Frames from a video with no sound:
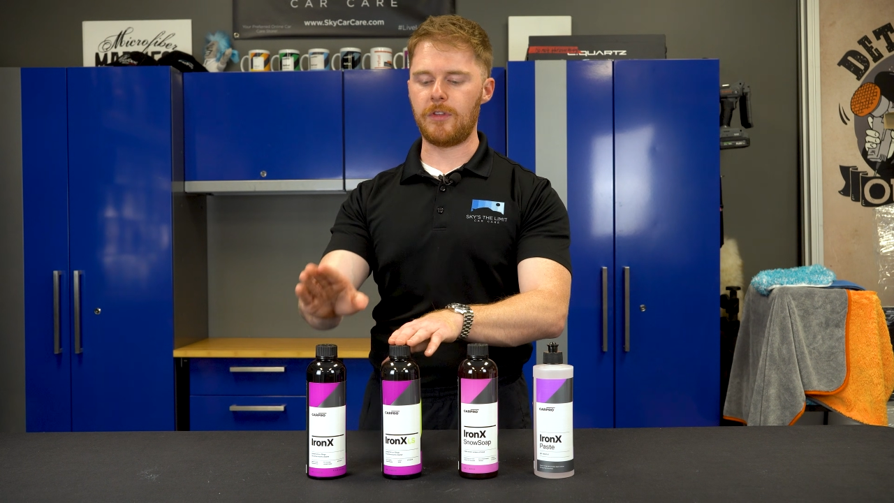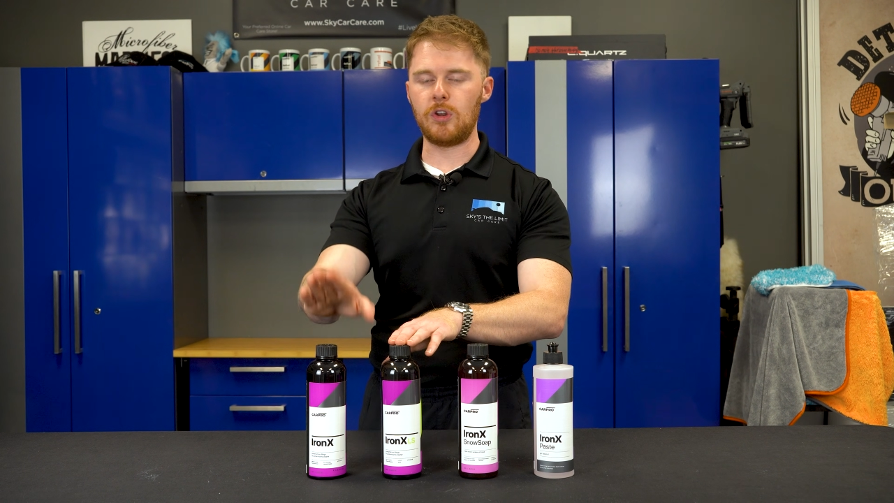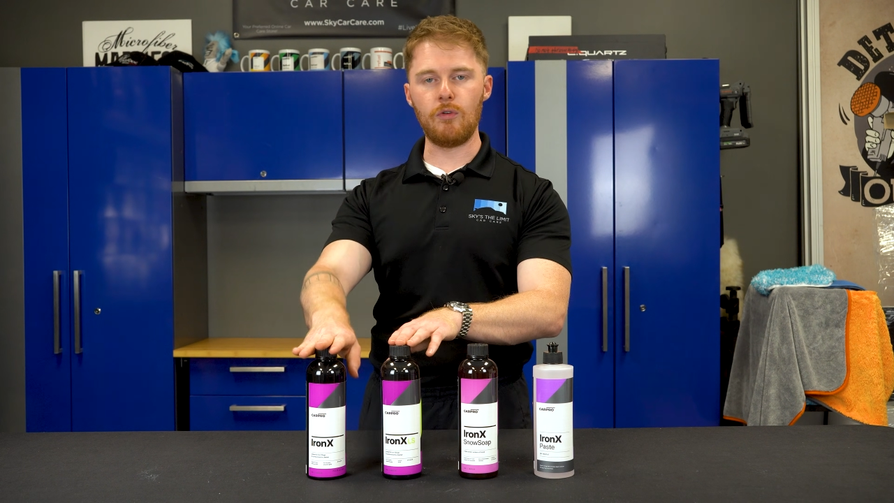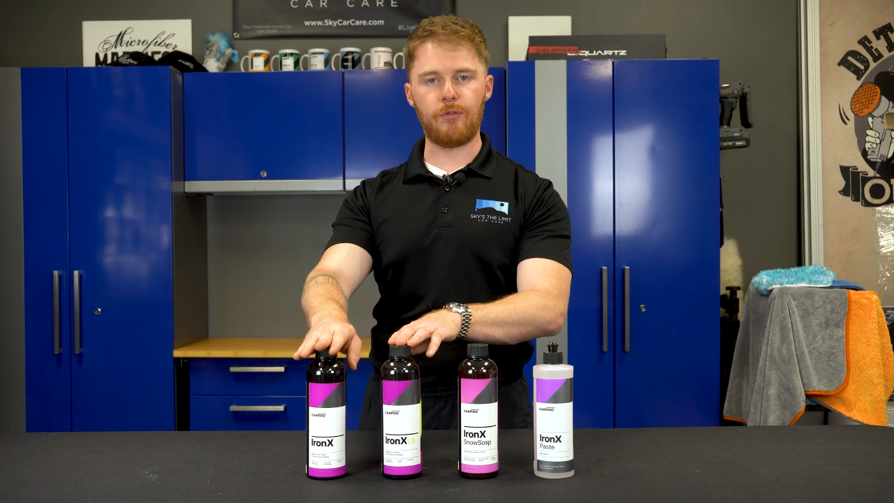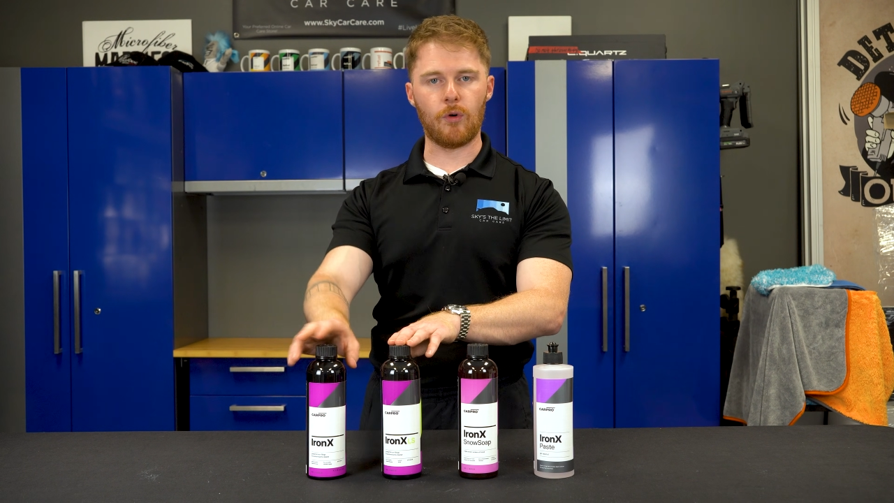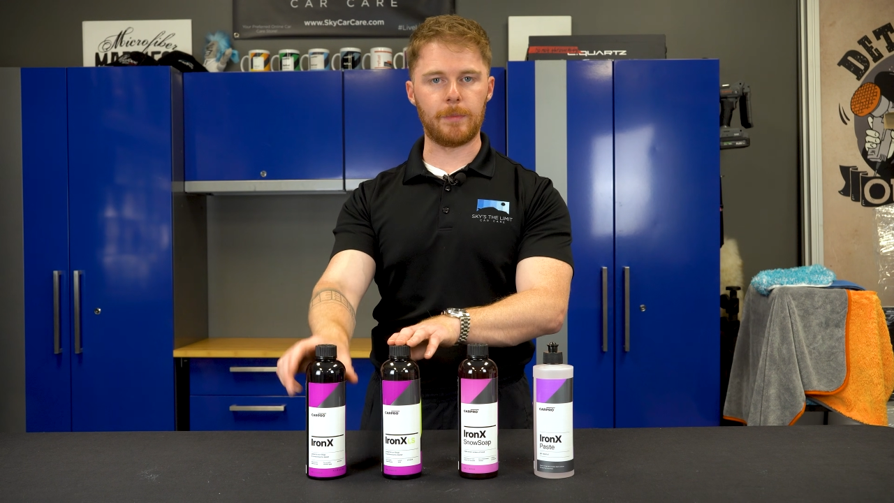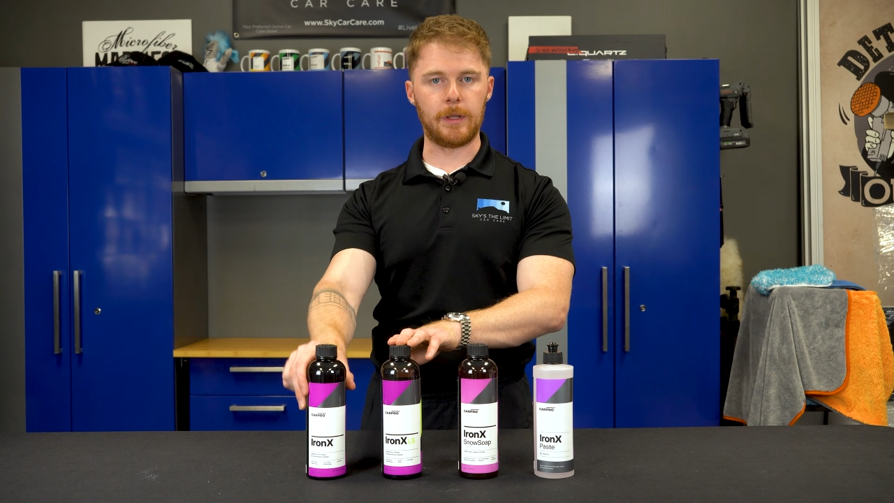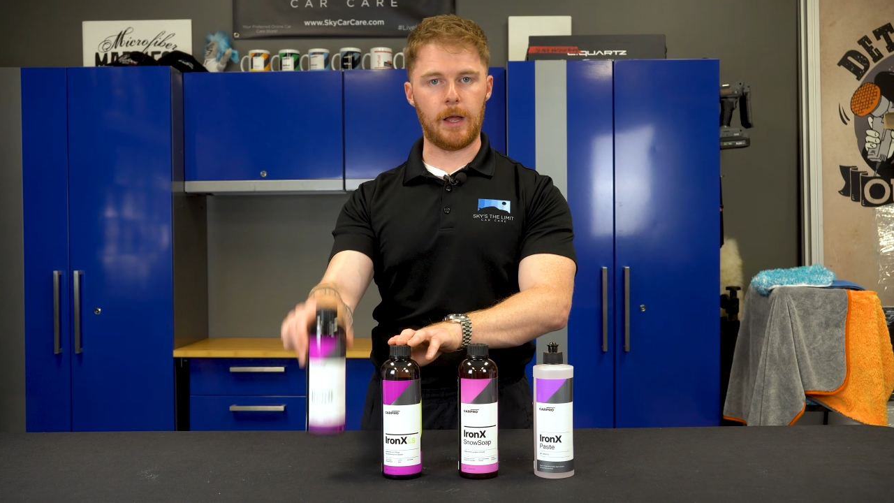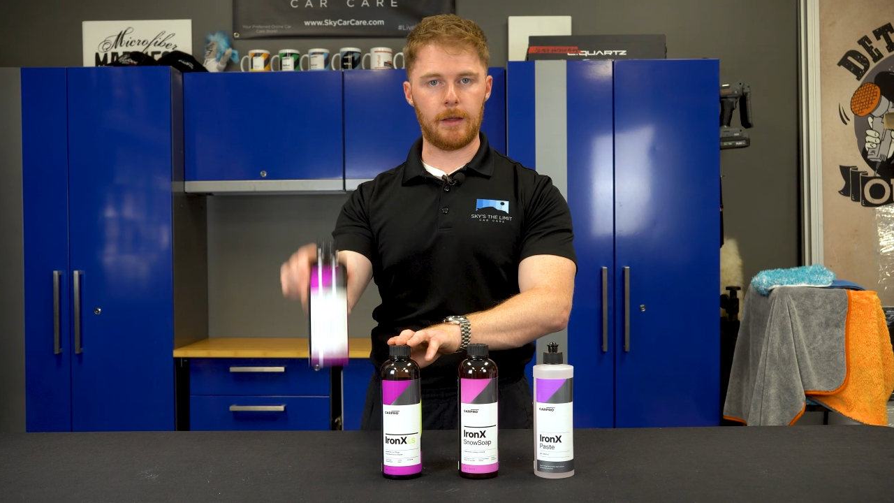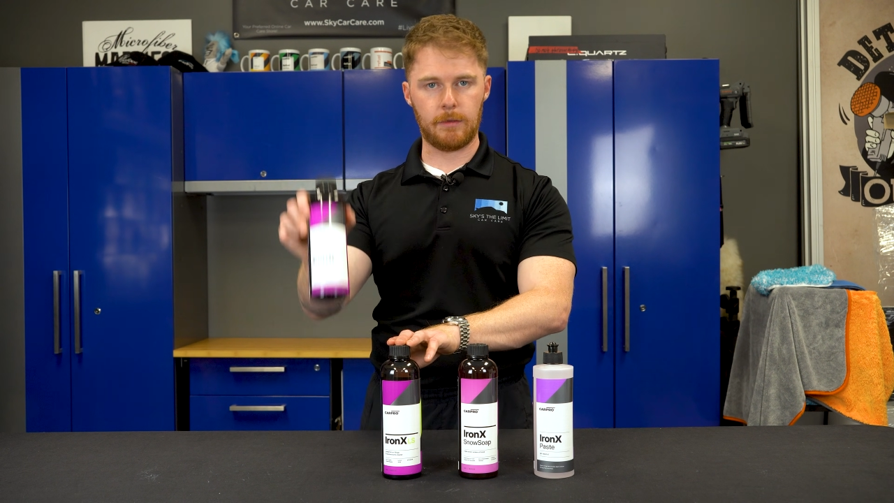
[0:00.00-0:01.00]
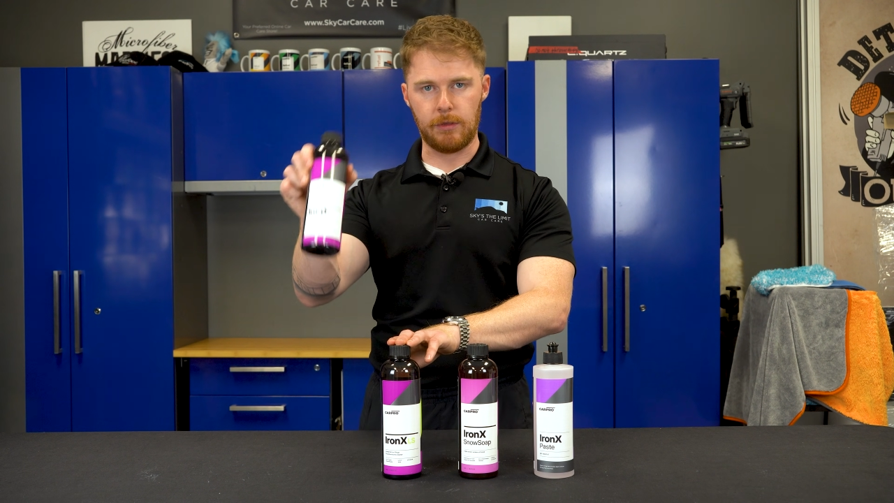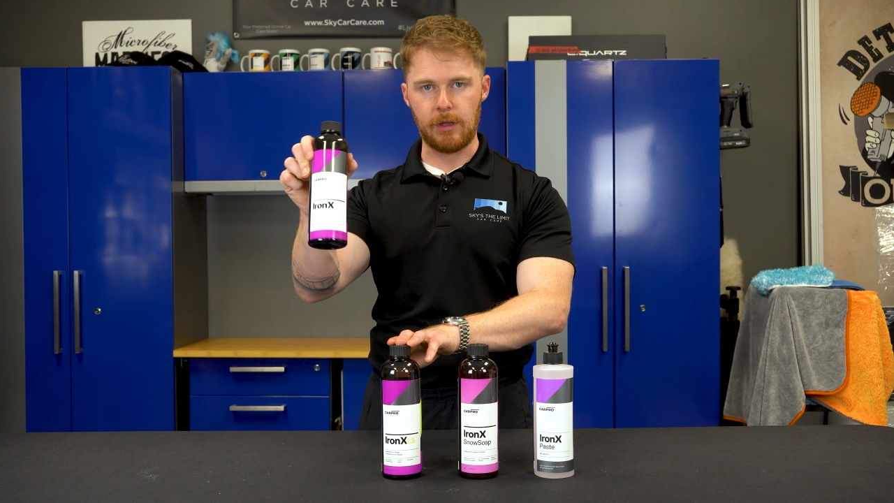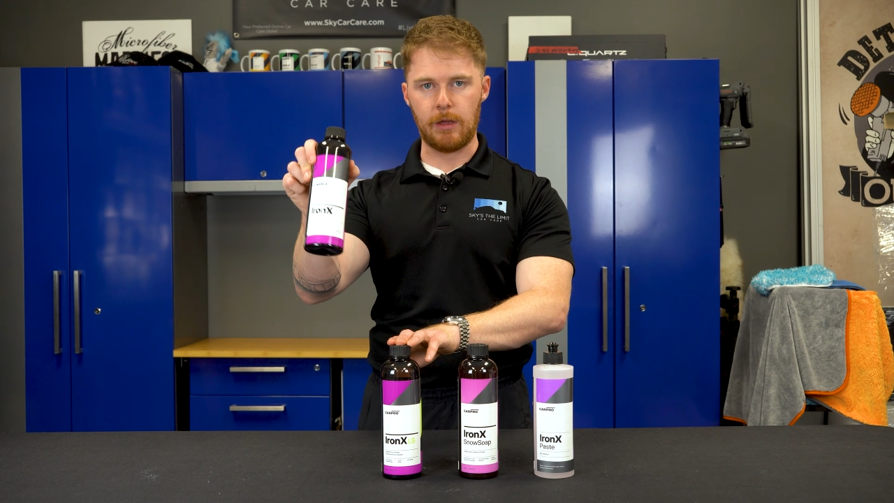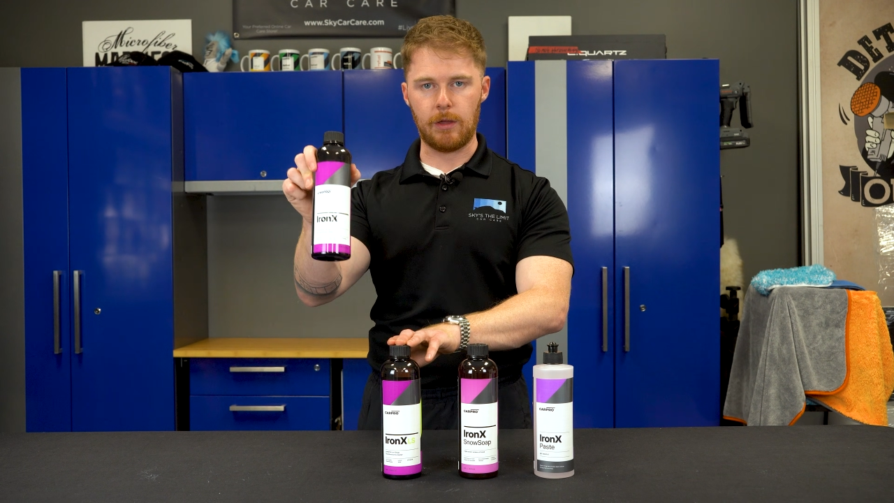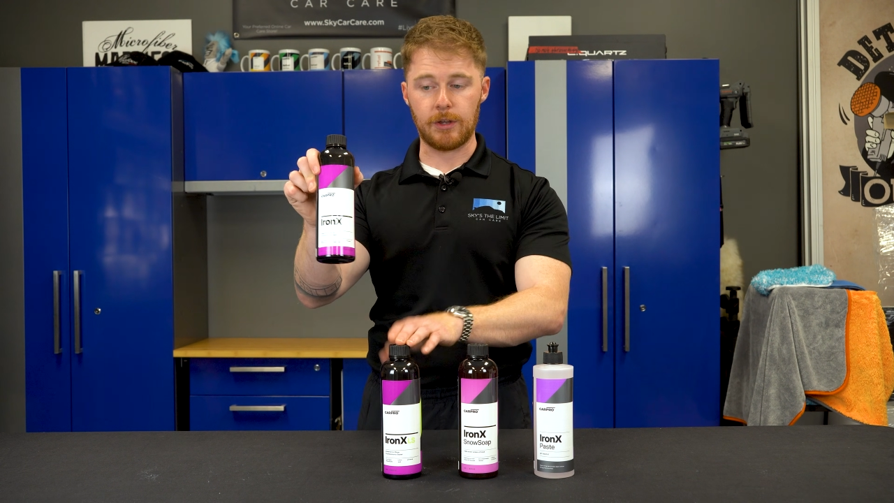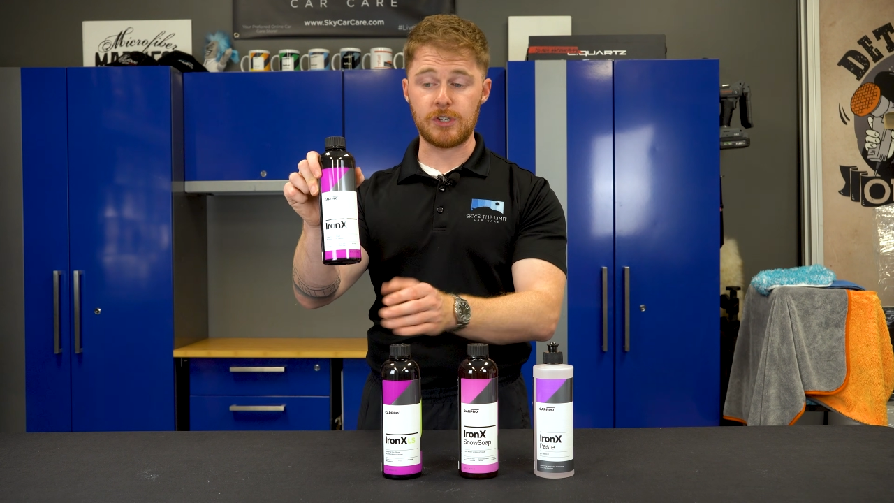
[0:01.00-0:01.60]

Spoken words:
the new formula, the